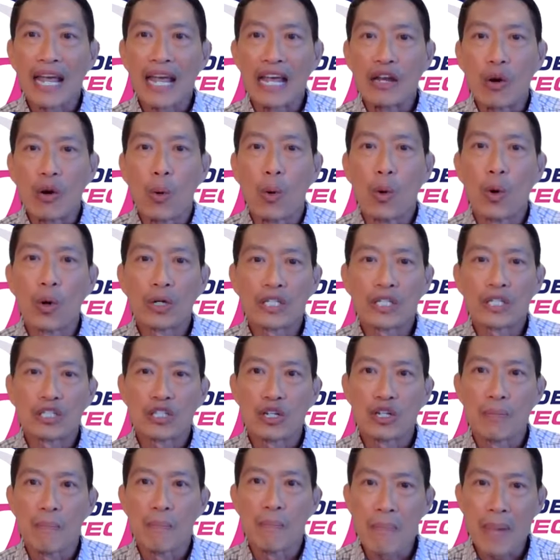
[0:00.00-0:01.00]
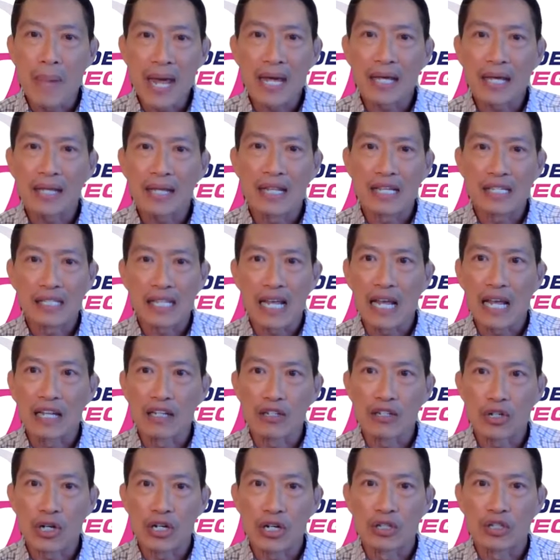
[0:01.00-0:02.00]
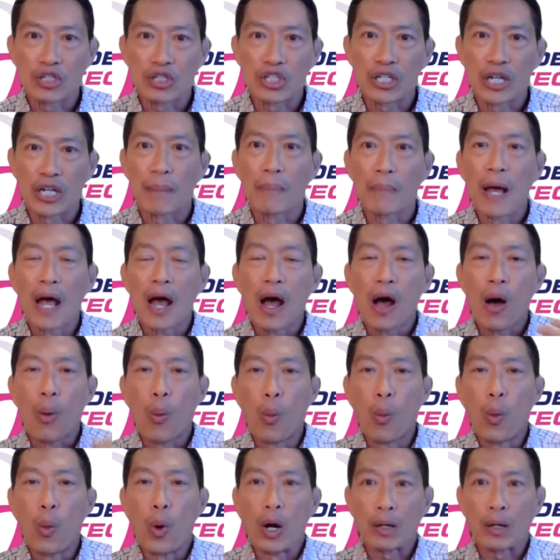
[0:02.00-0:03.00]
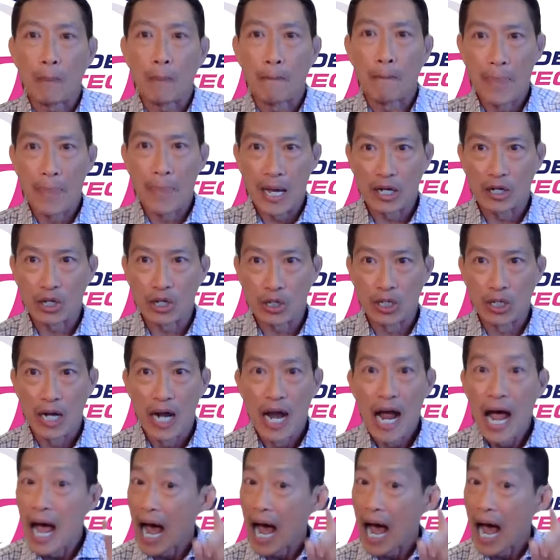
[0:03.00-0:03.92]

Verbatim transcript: in order to make this internship work better?